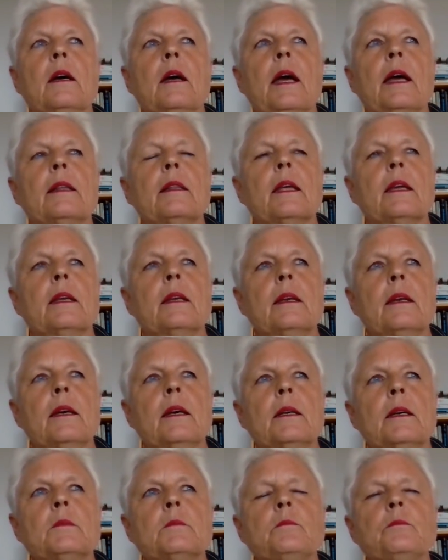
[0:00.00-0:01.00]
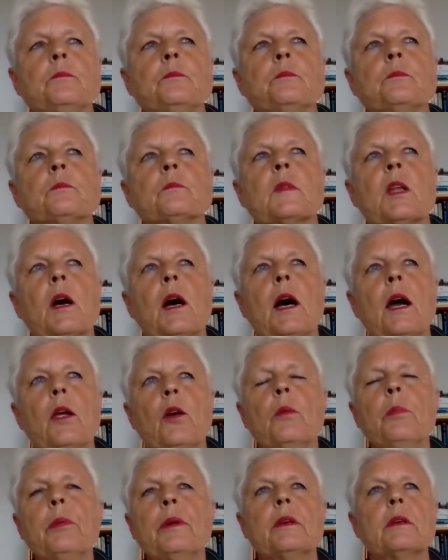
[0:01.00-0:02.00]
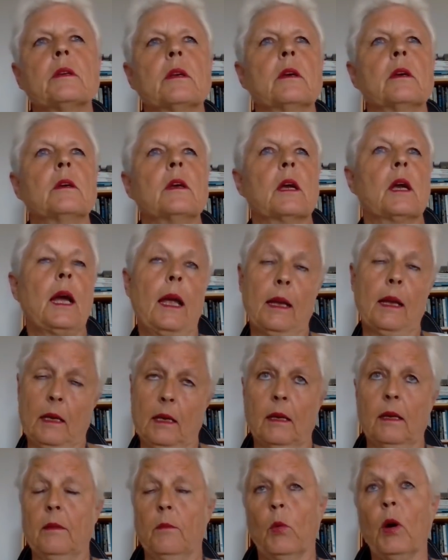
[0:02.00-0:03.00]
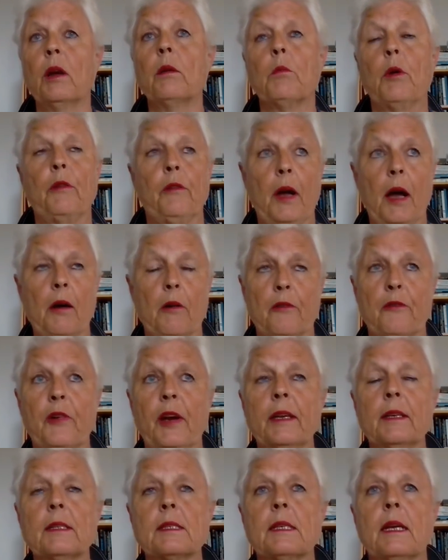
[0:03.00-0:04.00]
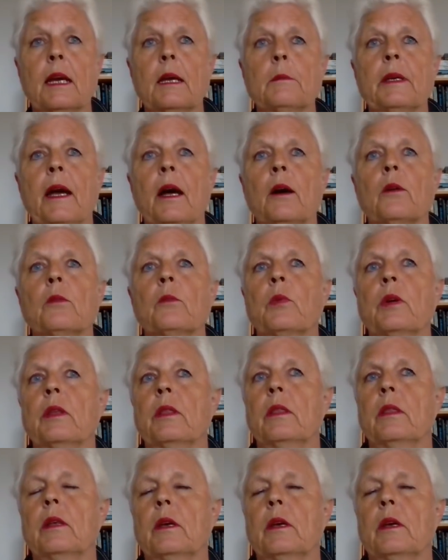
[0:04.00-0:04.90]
And then I opened. One of our friends came down